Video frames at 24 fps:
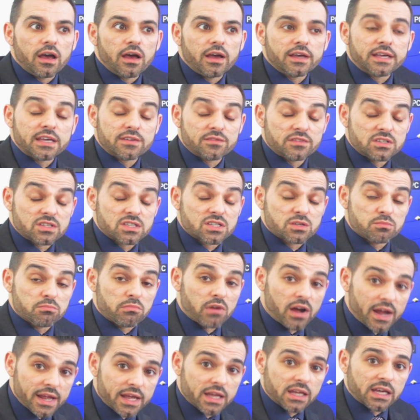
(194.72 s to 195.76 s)
given to
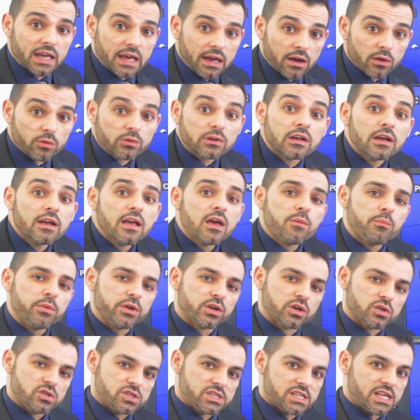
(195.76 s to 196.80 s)
my account,
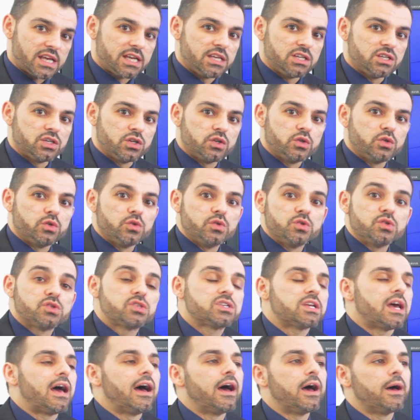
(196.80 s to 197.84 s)
because they
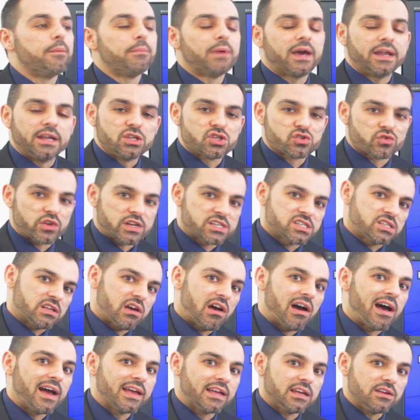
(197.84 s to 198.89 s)
use an address that
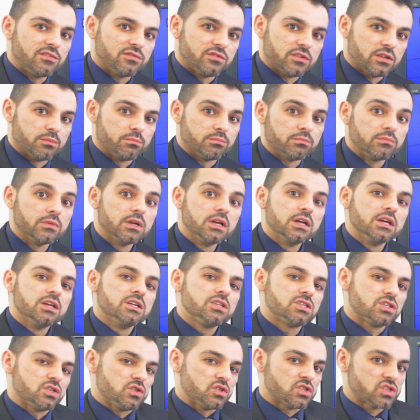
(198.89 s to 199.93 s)
I give them
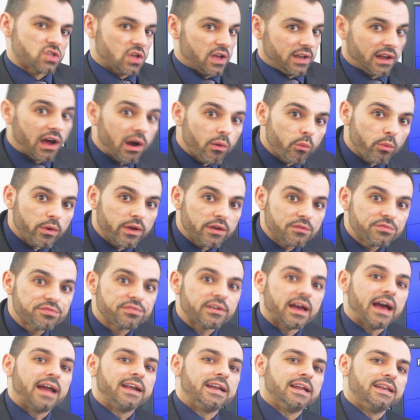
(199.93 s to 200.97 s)
to sign up with,
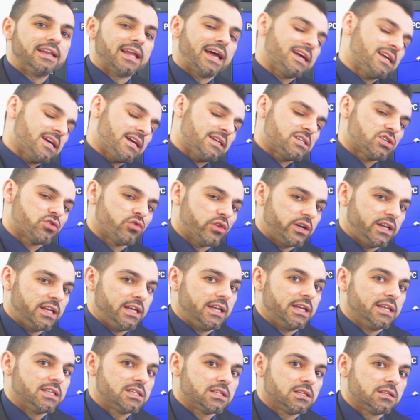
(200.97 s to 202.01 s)
and then that gets
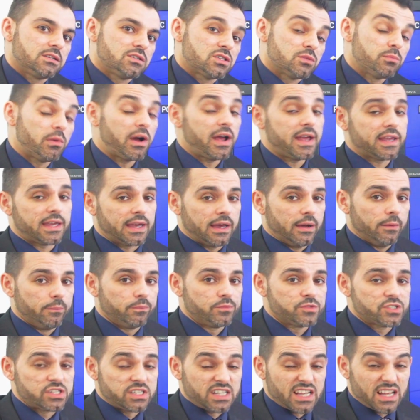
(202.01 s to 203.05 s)
credited to my account.
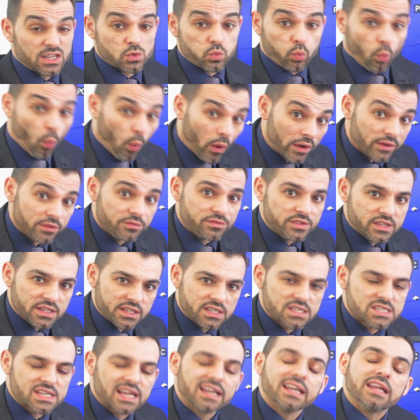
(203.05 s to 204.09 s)
So that's one of the
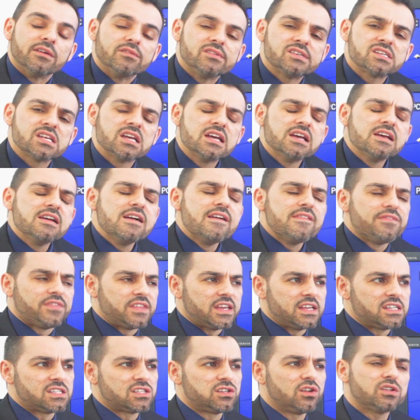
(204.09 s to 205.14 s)
incentives.
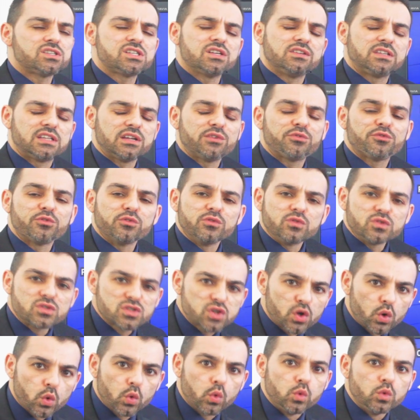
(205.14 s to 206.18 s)
There's lots of different
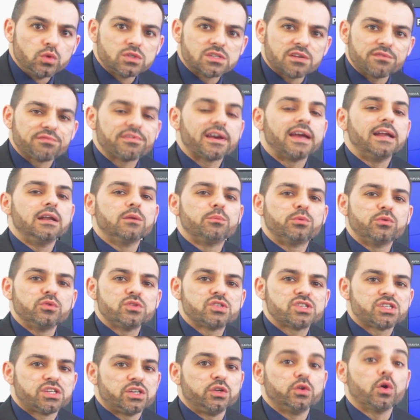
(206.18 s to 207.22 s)
tools available
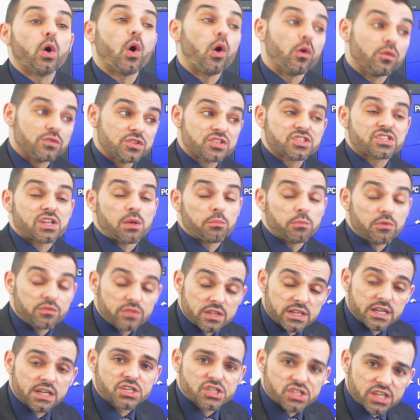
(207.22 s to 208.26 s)
to you on some of
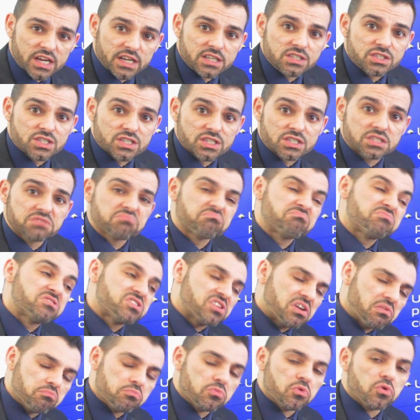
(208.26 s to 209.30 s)
the exchanges,
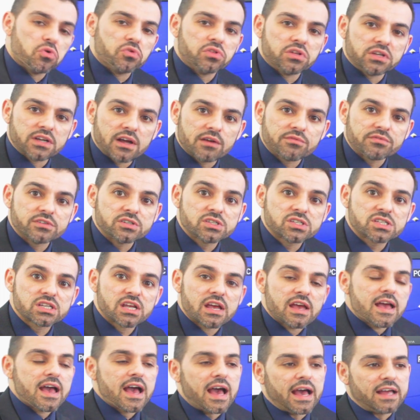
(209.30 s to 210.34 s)
some more than others,
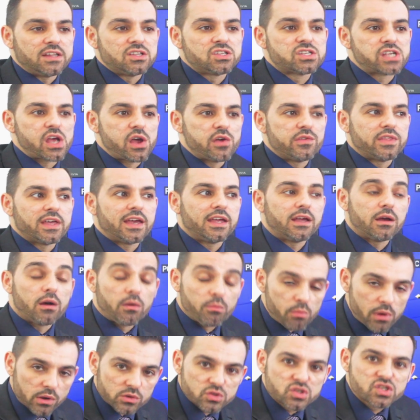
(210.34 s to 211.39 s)
and so they are
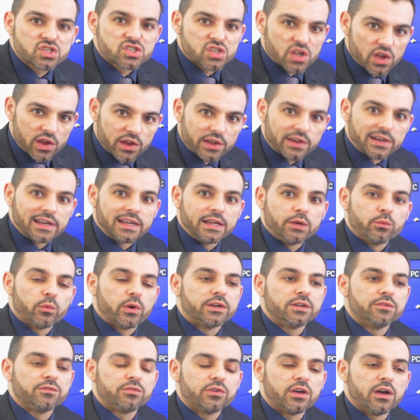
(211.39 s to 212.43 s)
most certainly one
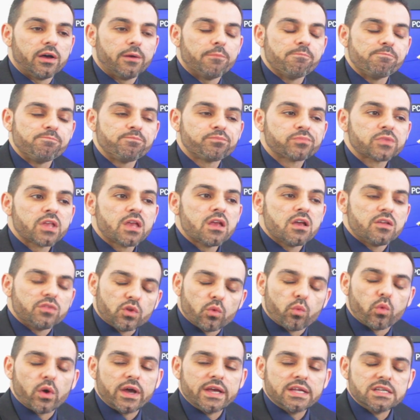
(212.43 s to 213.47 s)
of the
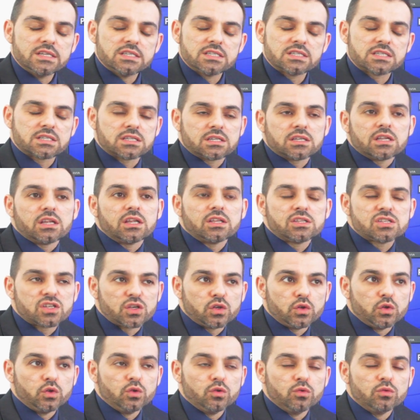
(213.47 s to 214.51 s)
ways
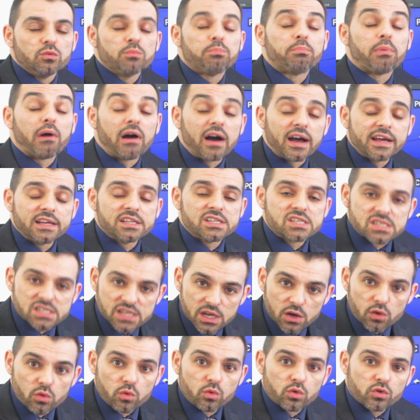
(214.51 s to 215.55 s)
to buy and
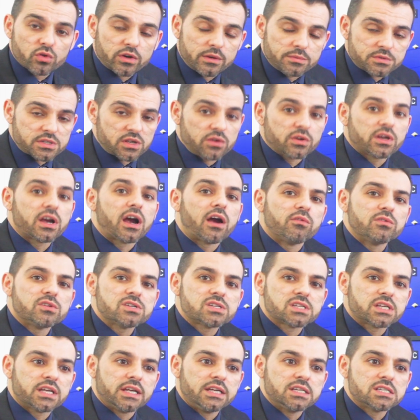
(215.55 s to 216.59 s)
sell
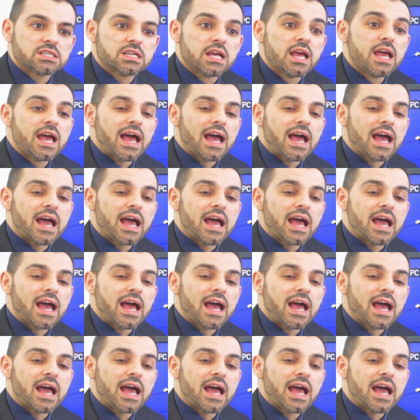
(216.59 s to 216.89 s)
cryptocurrencies,